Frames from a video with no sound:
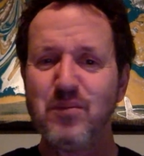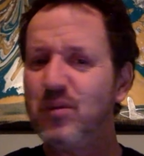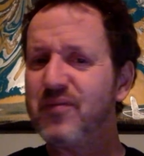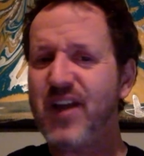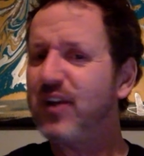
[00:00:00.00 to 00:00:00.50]

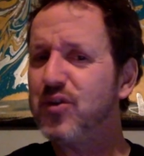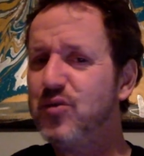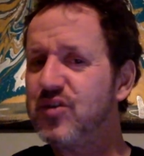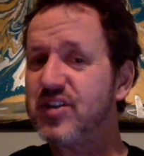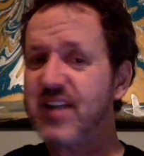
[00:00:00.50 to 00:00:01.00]
Well, fake
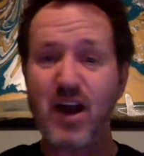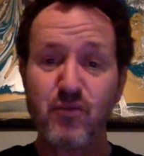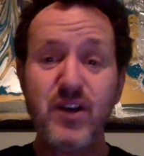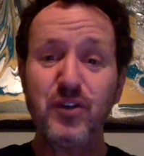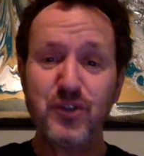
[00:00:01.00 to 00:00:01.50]
news is not
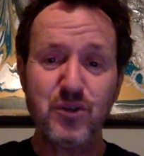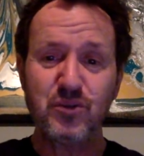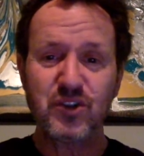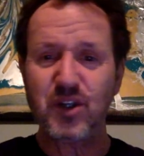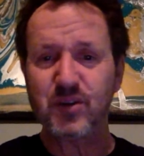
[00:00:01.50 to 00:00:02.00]
real
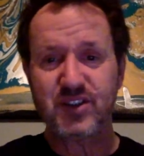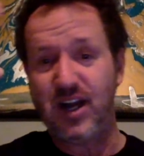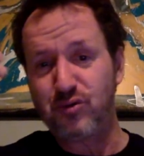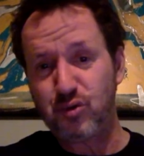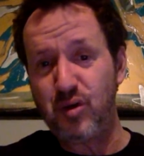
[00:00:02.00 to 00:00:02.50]
news, so it's
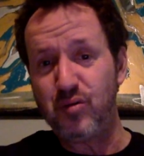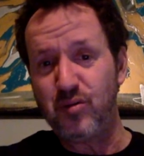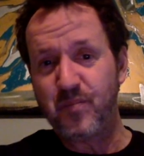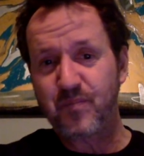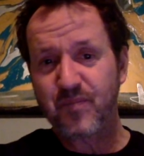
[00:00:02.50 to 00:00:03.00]
not
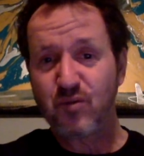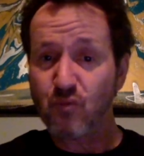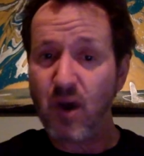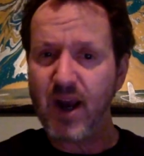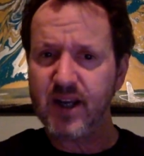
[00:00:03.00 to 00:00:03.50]
true,
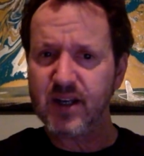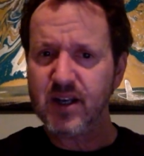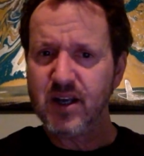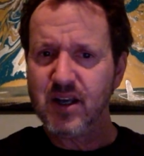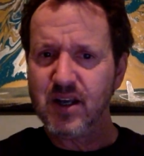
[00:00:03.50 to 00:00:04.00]
right?
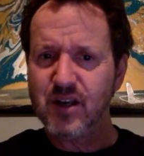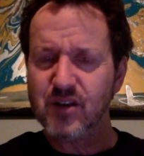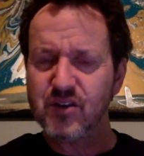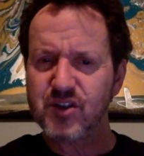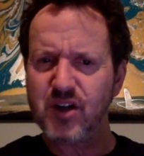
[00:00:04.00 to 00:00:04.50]

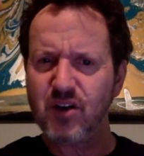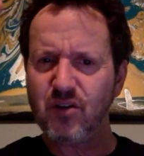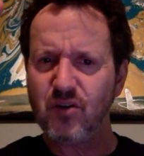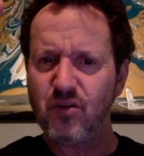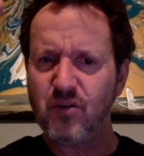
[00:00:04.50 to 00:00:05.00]

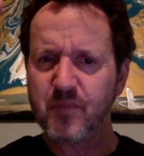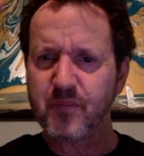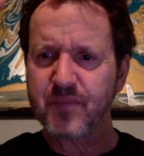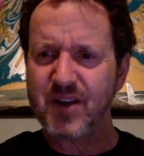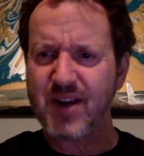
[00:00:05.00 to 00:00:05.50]
So
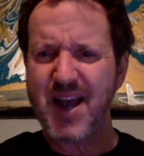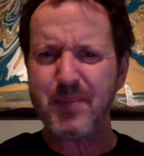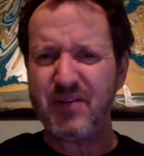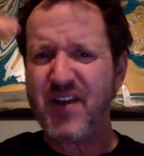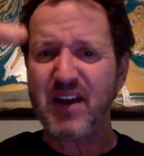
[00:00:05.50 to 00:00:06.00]
there can't
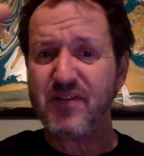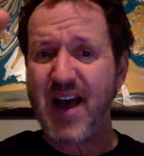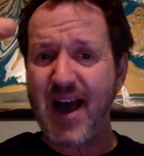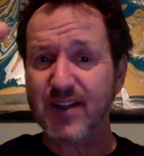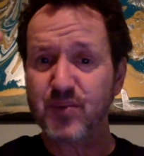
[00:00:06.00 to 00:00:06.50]
be fake
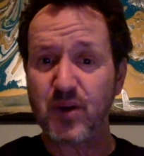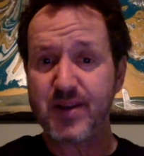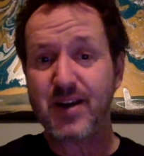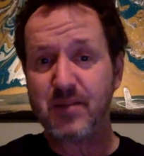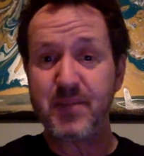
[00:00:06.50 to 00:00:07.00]
facts. Well,
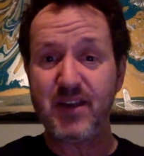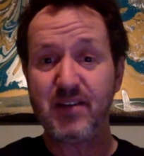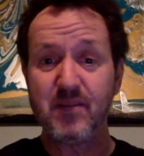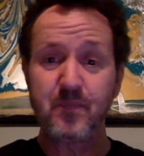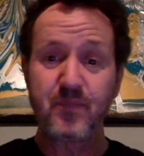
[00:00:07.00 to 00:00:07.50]
there can be
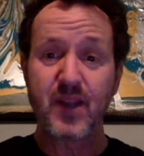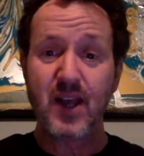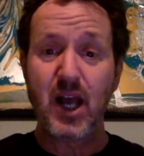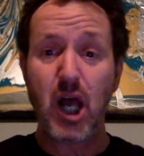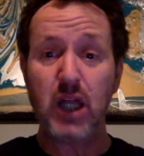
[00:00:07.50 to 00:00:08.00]

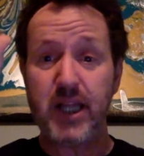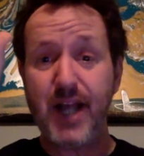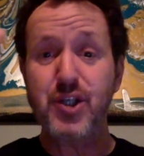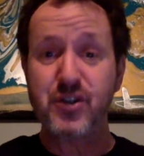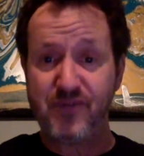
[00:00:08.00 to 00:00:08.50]

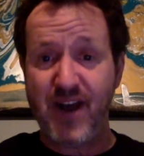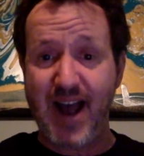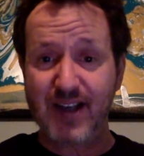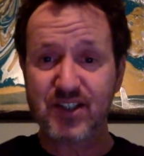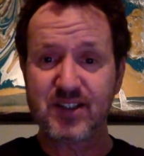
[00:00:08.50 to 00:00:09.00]
alleged
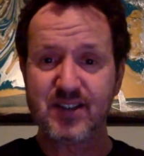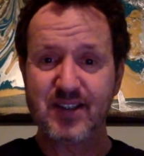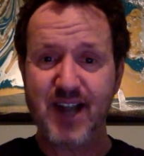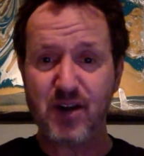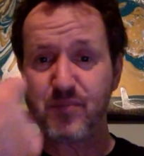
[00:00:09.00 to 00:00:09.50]
facts
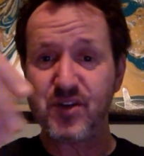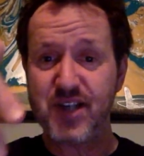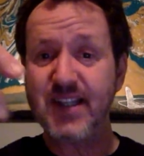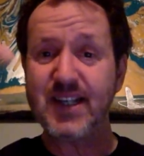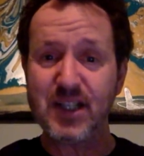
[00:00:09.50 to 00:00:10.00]
that are
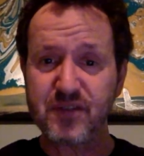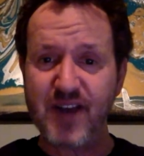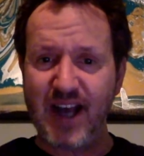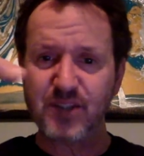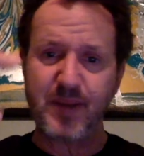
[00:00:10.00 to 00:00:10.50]
presented as
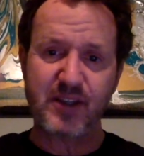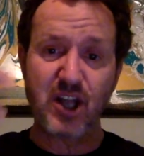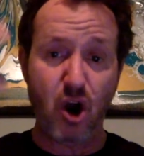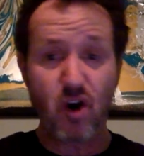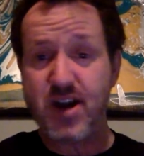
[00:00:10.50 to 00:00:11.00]
facts, but
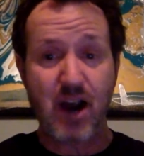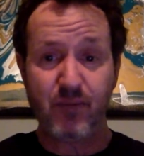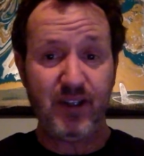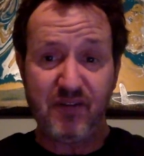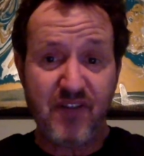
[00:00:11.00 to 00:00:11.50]
are not
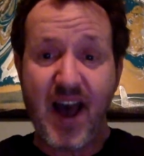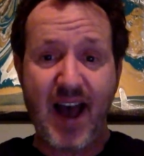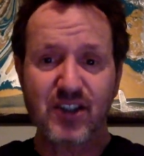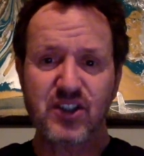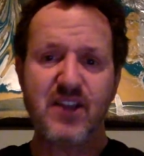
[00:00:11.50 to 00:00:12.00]
really
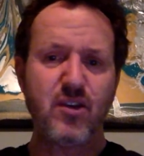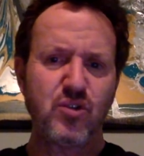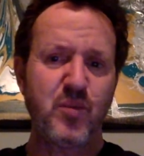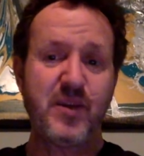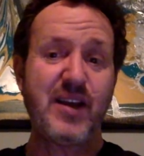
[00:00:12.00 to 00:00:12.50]
facts. Then
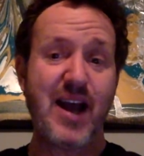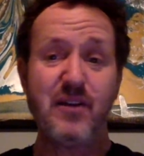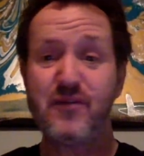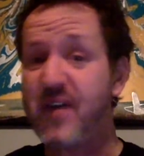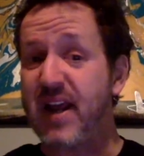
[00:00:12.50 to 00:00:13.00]
those would be kind
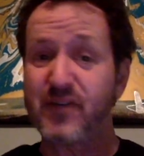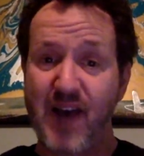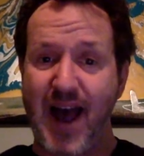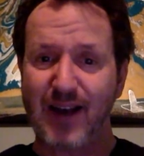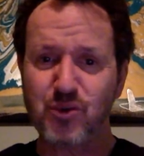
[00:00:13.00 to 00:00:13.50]
of fake
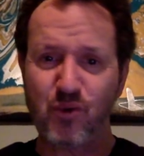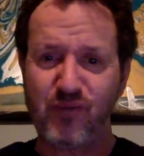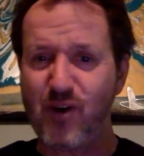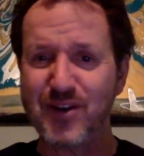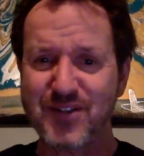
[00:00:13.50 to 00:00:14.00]
facts or
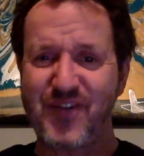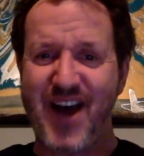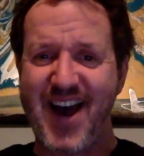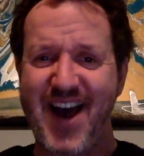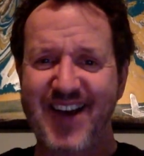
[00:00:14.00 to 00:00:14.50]
false
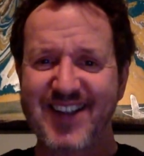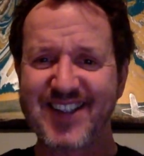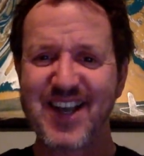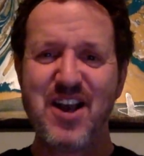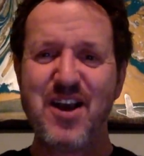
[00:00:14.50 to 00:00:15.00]

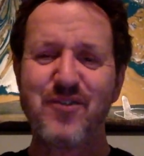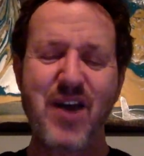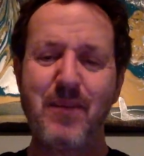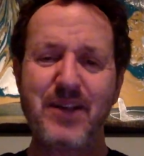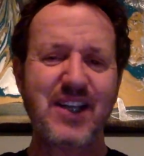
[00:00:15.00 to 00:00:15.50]
facts,
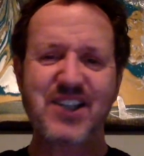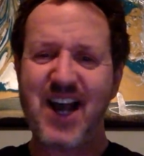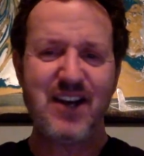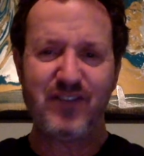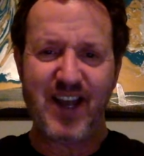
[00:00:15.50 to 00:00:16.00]
right? But that's
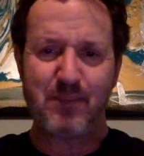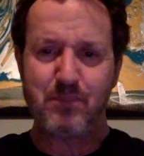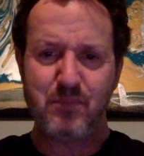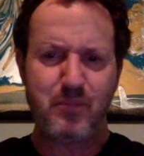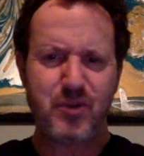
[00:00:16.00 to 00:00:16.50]
kind of like
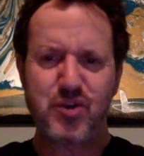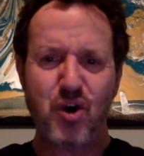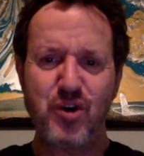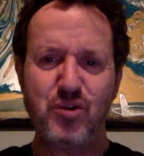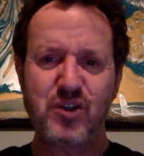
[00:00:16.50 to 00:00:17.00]

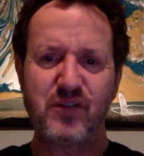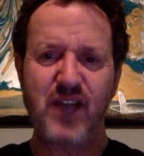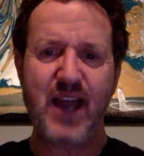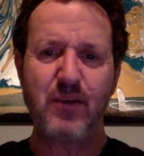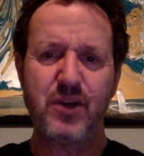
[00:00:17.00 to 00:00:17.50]
bizarre use of
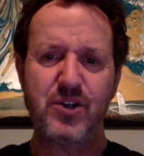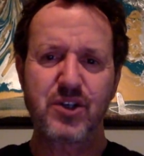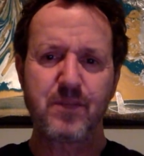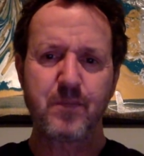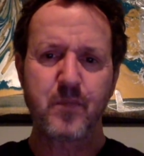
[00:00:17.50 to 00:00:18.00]

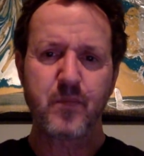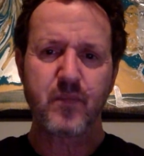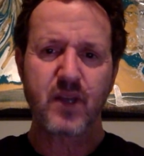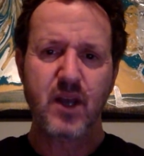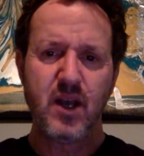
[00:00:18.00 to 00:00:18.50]
language.
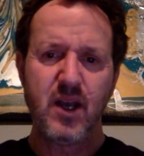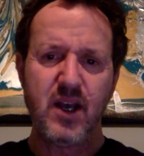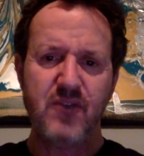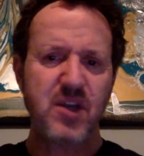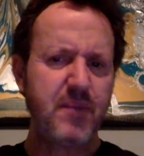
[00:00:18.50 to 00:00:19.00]

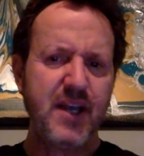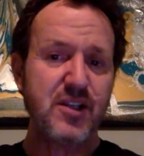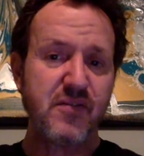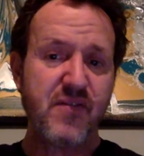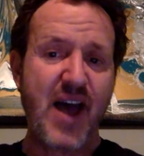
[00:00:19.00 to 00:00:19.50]
If something
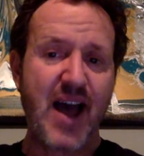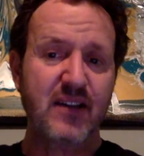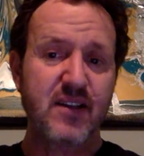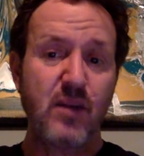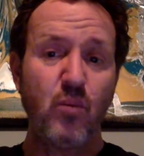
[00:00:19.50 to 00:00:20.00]
is a
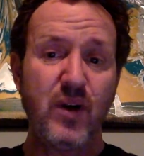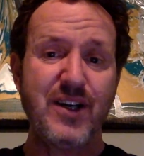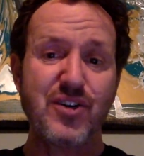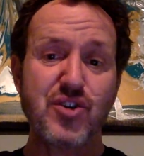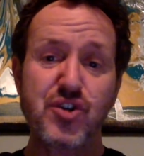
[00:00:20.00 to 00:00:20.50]
fact, then what
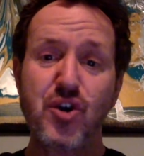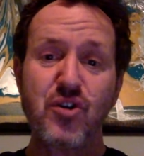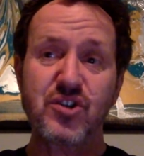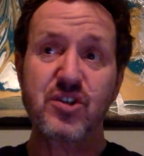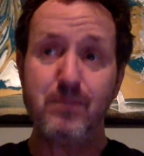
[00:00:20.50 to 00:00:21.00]
it
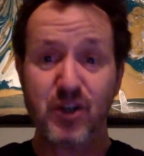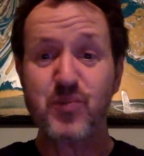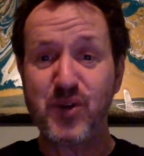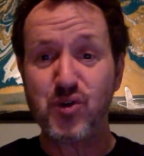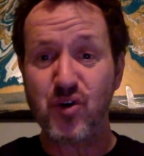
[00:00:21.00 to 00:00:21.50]
asserts
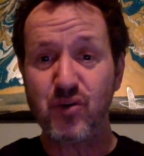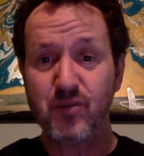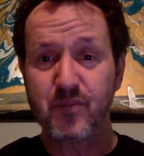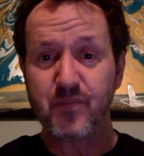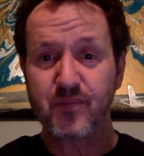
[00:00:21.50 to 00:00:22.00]
must be true.
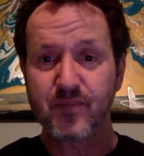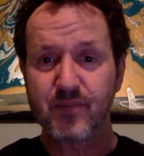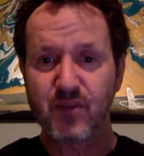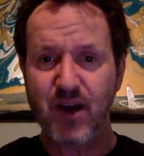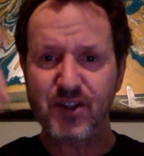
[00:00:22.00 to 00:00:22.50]

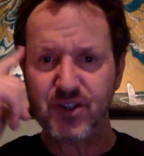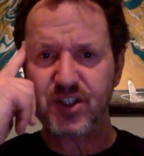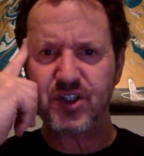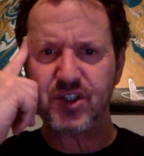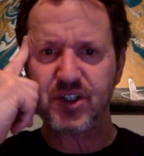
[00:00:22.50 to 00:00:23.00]
Right? So
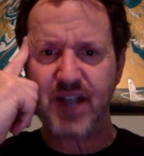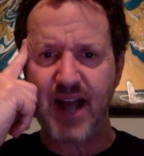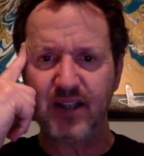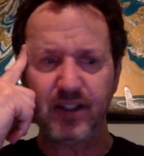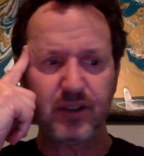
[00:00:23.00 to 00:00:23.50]
this is just
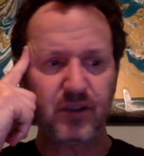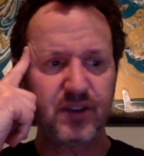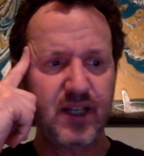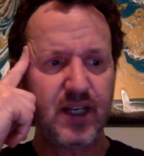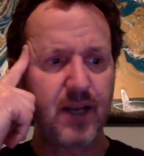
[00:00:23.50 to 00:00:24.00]
analytical
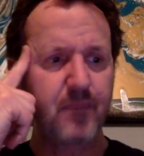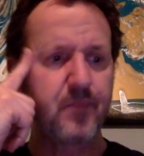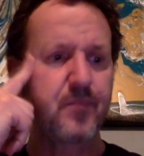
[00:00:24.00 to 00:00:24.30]
thinking.